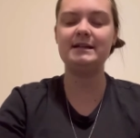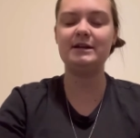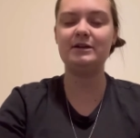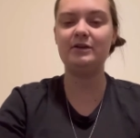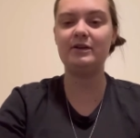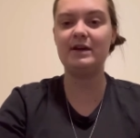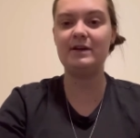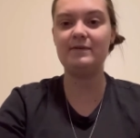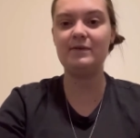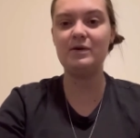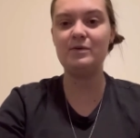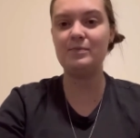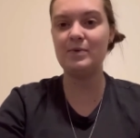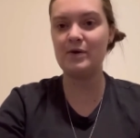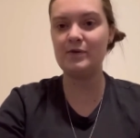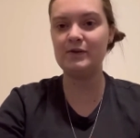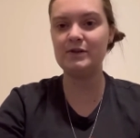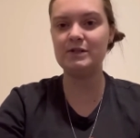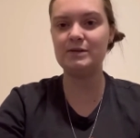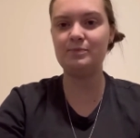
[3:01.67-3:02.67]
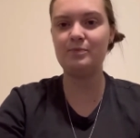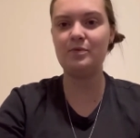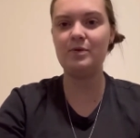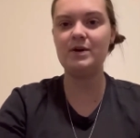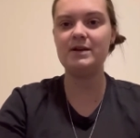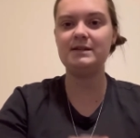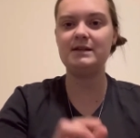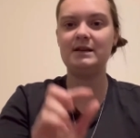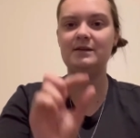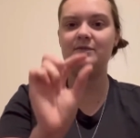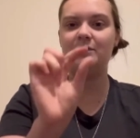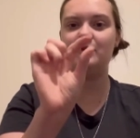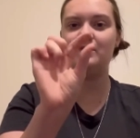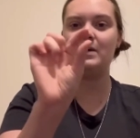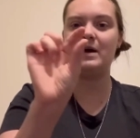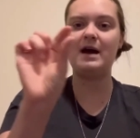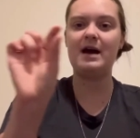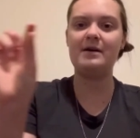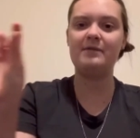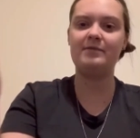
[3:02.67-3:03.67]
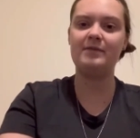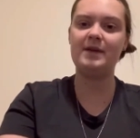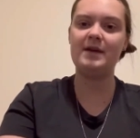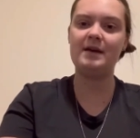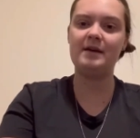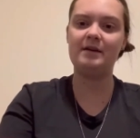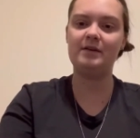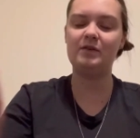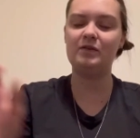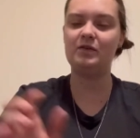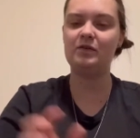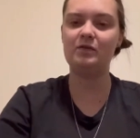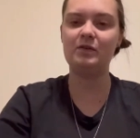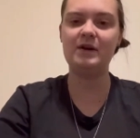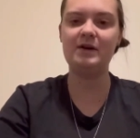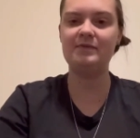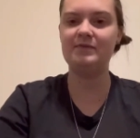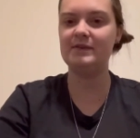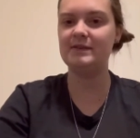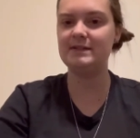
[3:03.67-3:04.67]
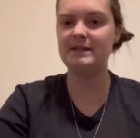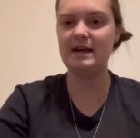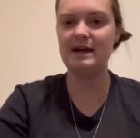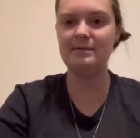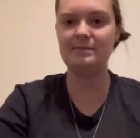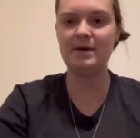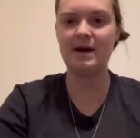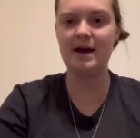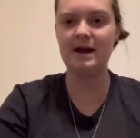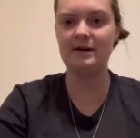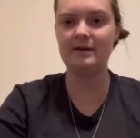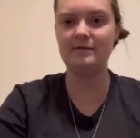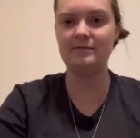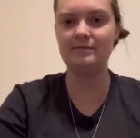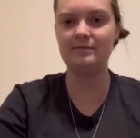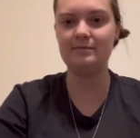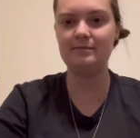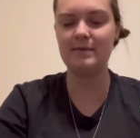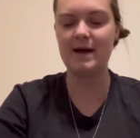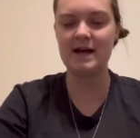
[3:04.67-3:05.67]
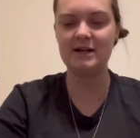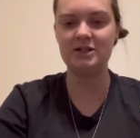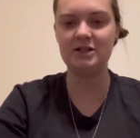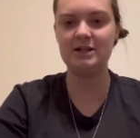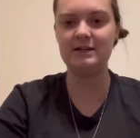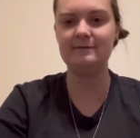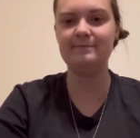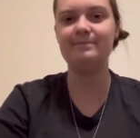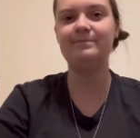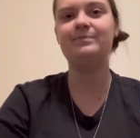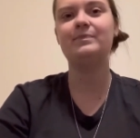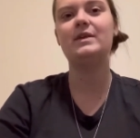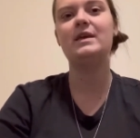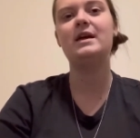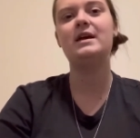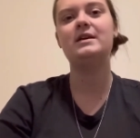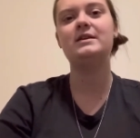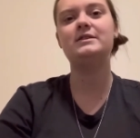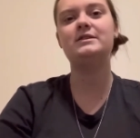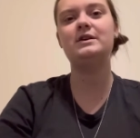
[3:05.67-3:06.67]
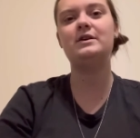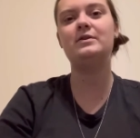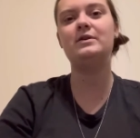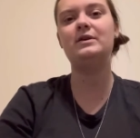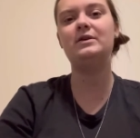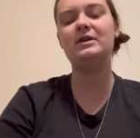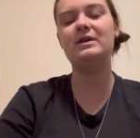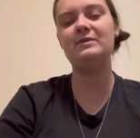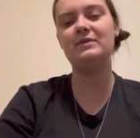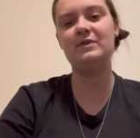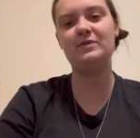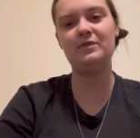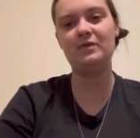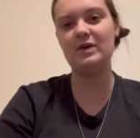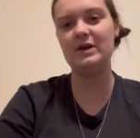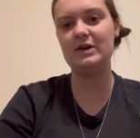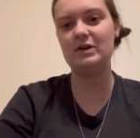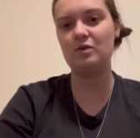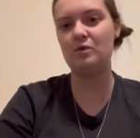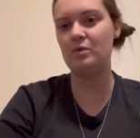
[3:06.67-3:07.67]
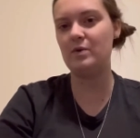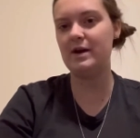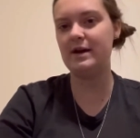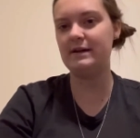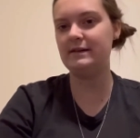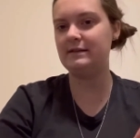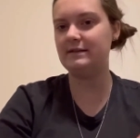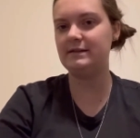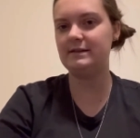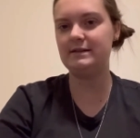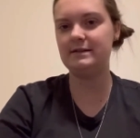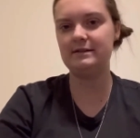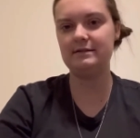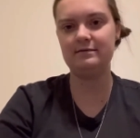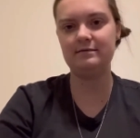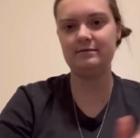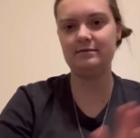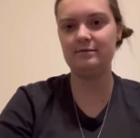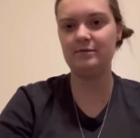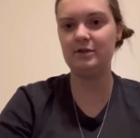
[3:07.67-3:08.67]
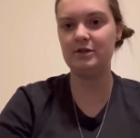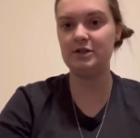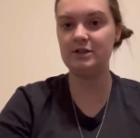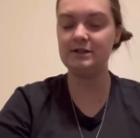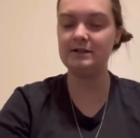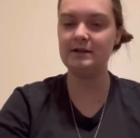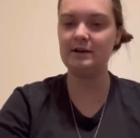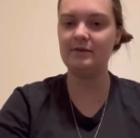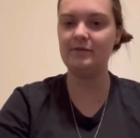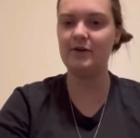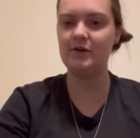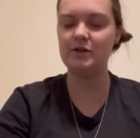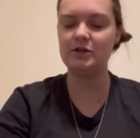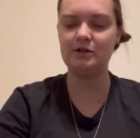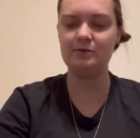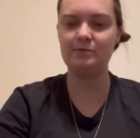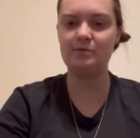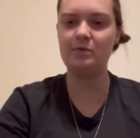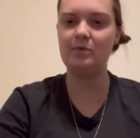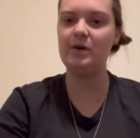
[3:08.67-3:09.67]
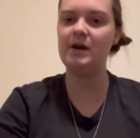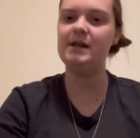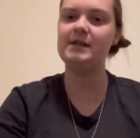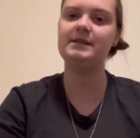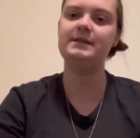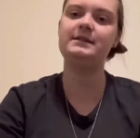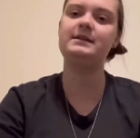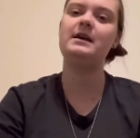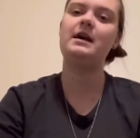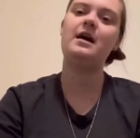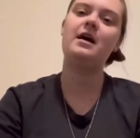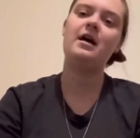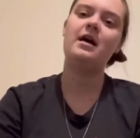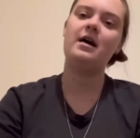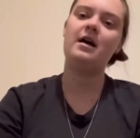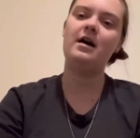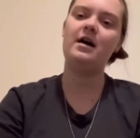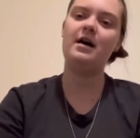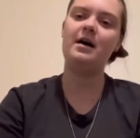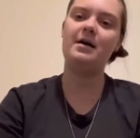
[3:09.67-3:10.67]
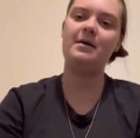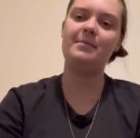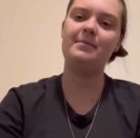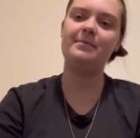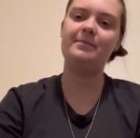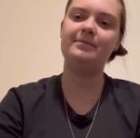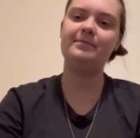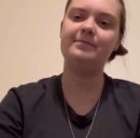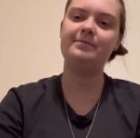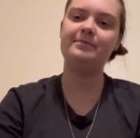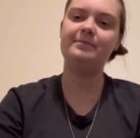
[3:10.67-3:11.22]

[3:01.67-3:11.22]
it'll give you bonus points if you have like three of the same item matching. So it'll give you free coins, which is their version of points, um,